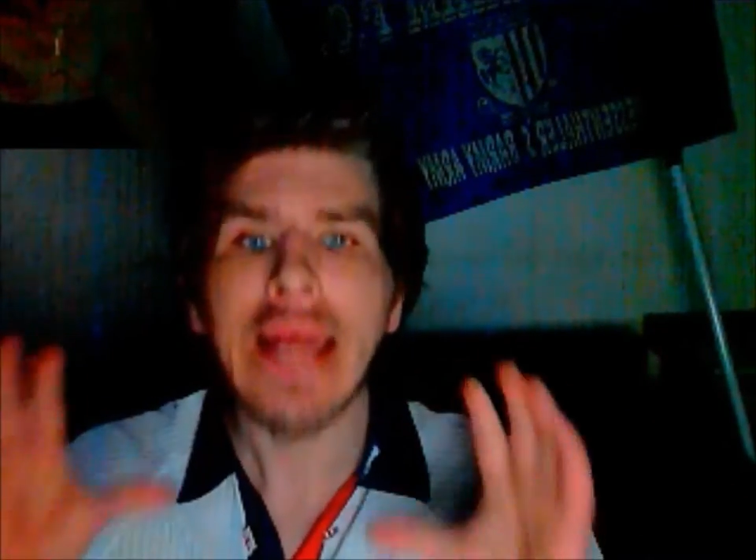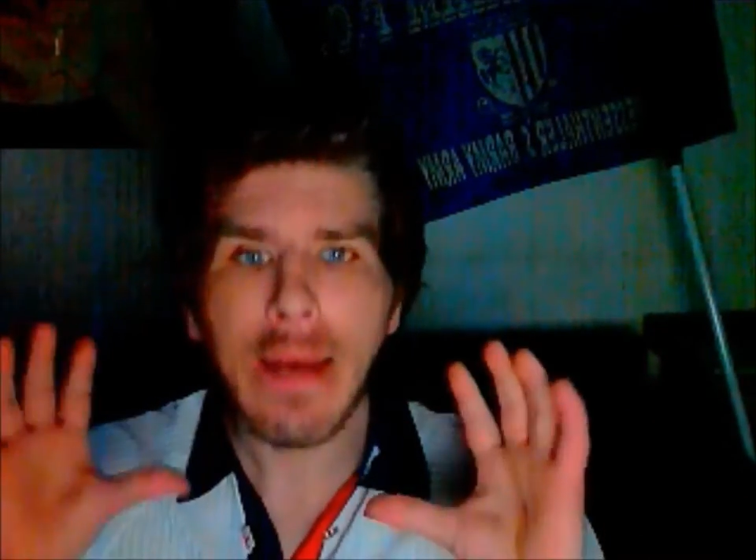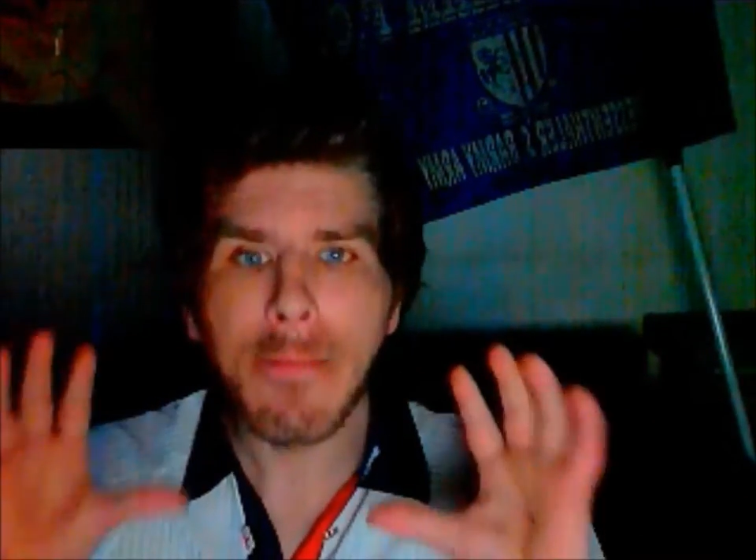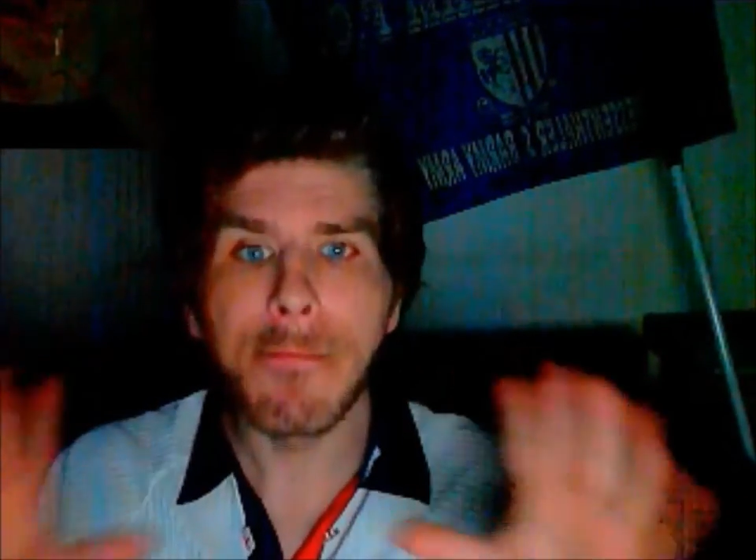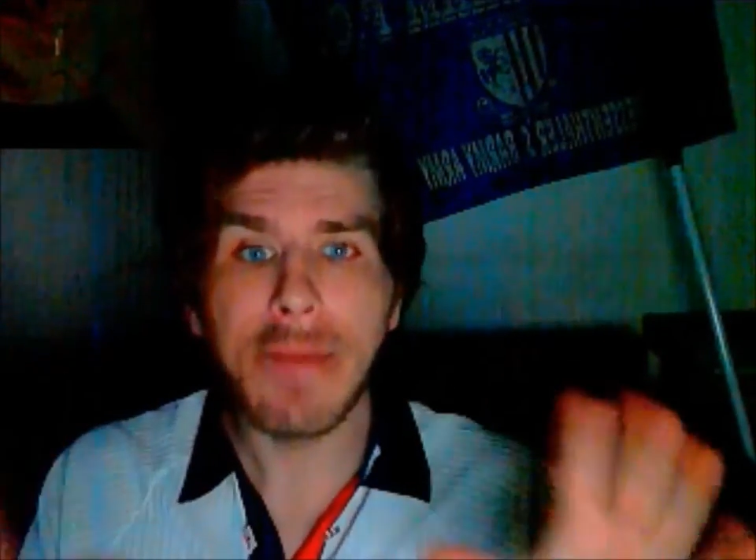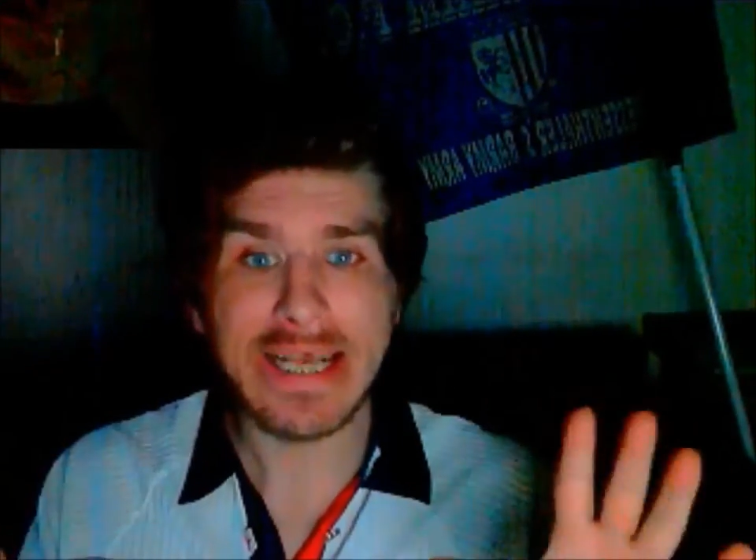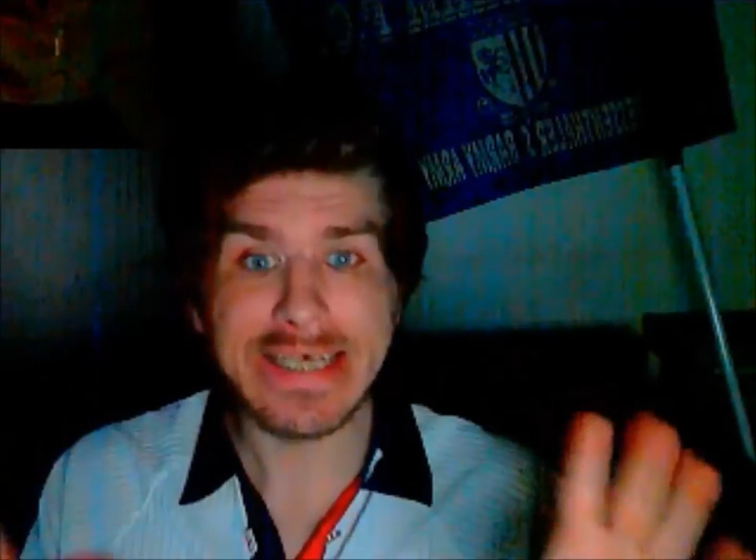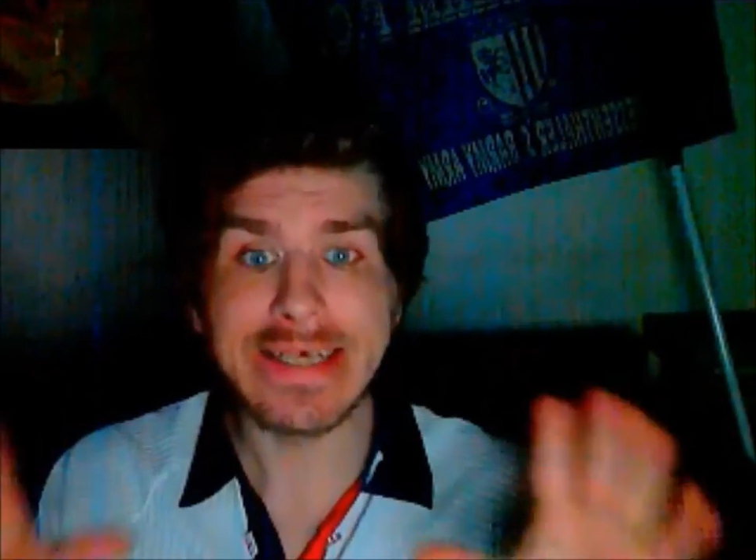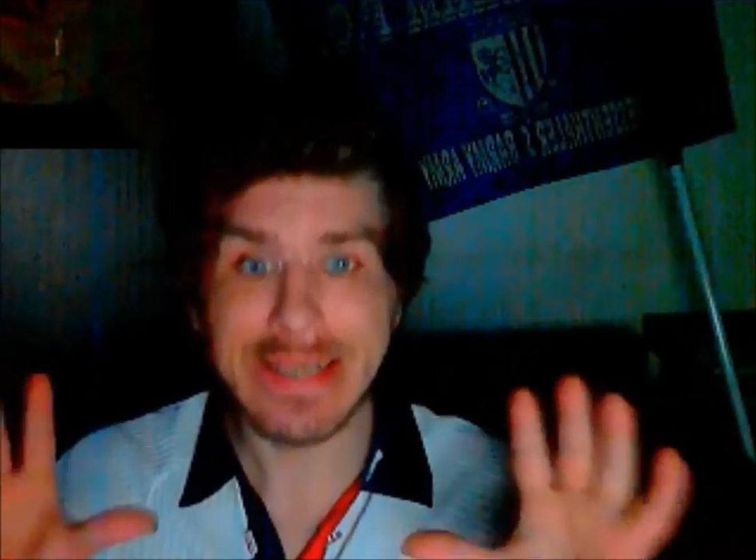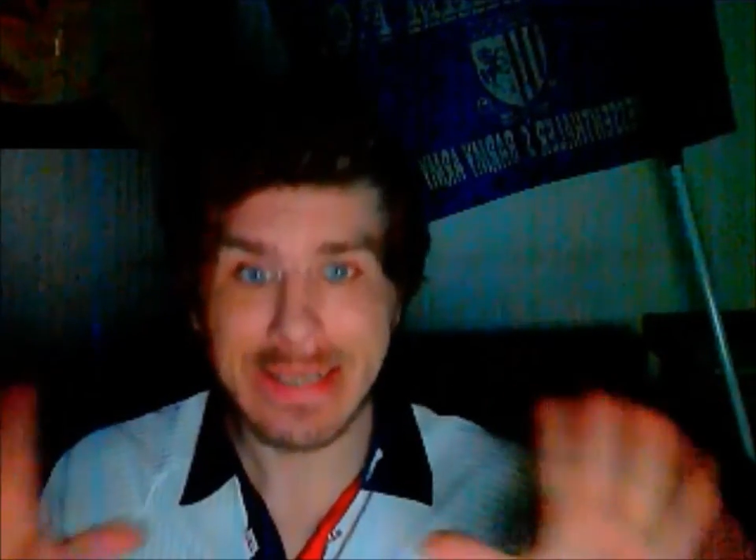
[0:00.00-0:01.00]
a
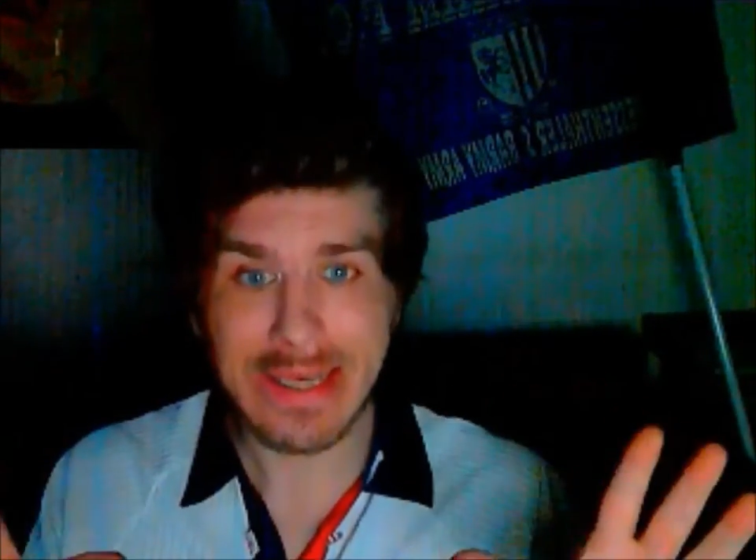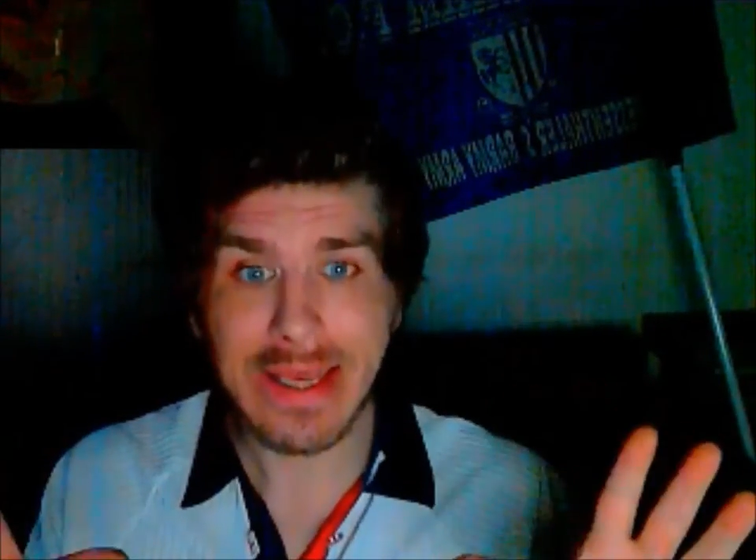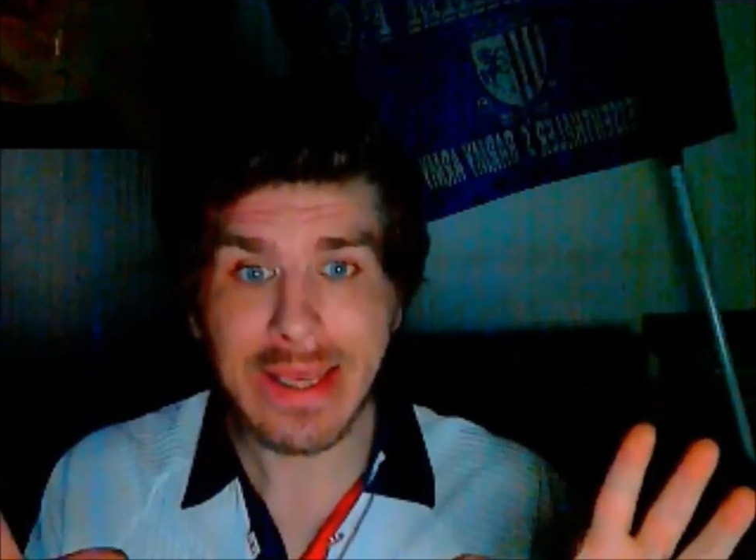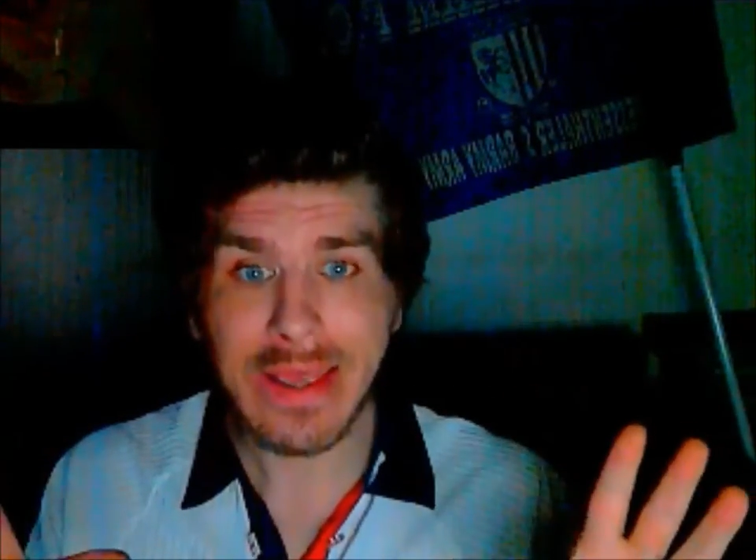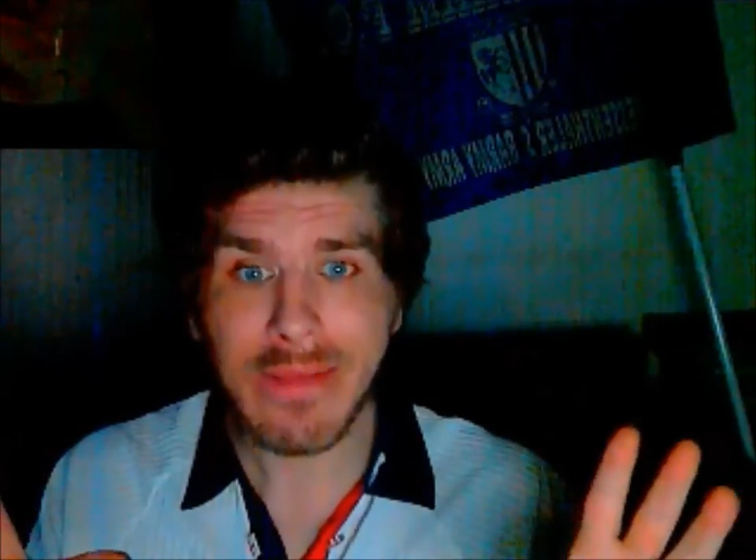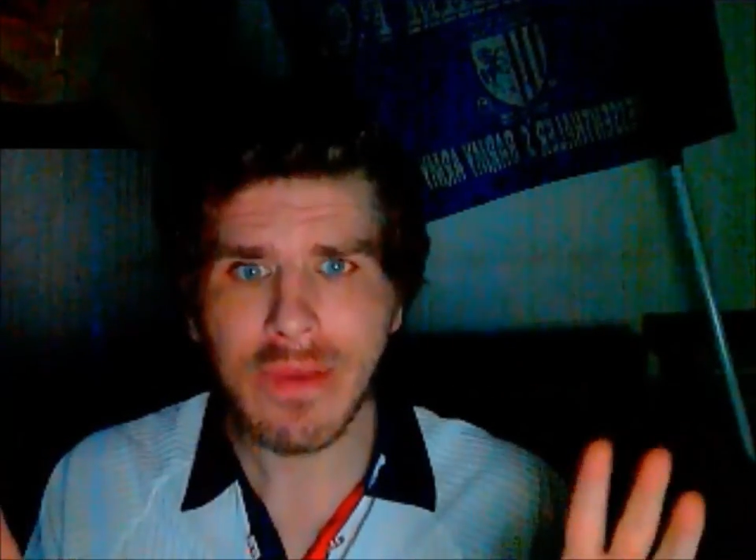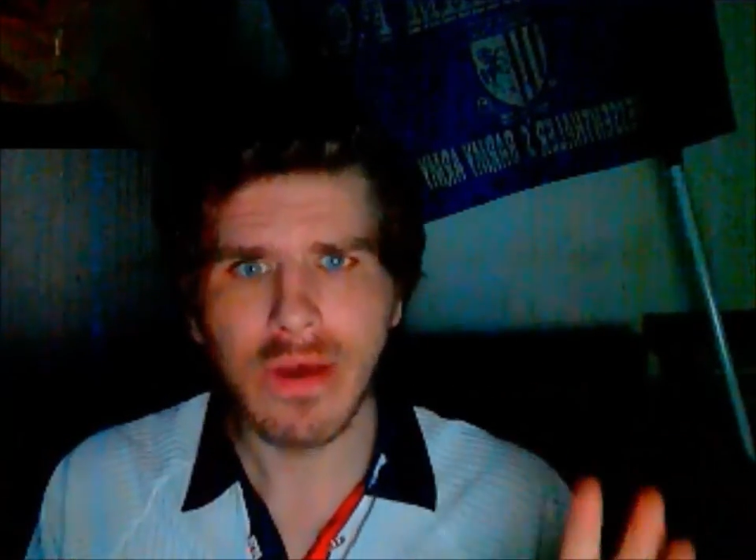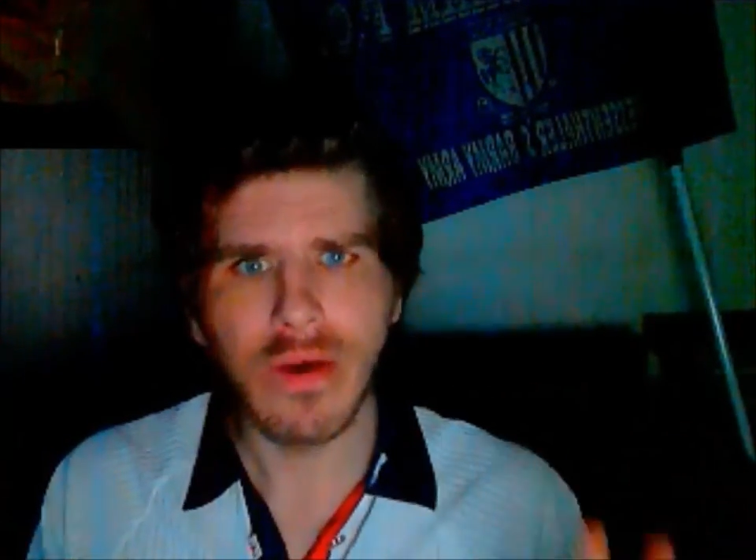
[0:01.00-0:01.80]
better team